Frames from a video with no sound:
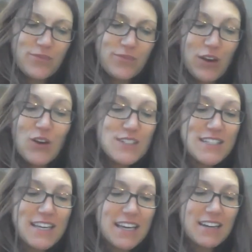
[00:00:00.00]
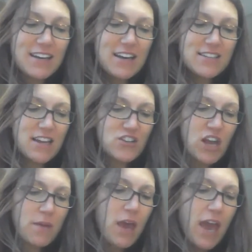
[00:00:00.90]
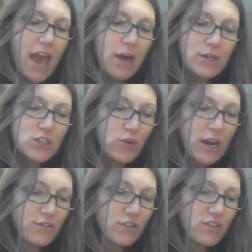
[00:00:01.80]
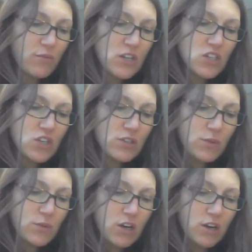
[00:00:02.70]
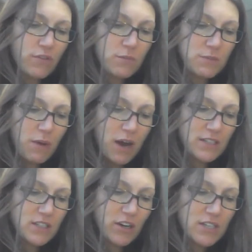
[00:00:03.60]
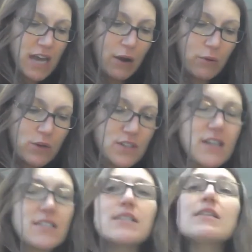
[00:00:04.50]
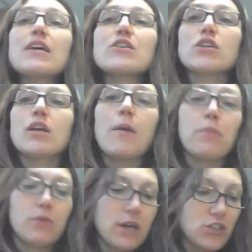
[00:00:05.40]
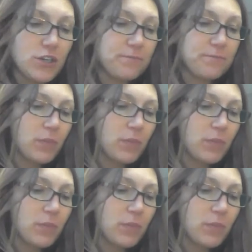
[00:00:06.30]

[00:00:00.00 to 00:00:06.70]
"You'll see," said Jem, and we transferred as much snow as we could from Miss Maudie's yard to ours, a slushy operation.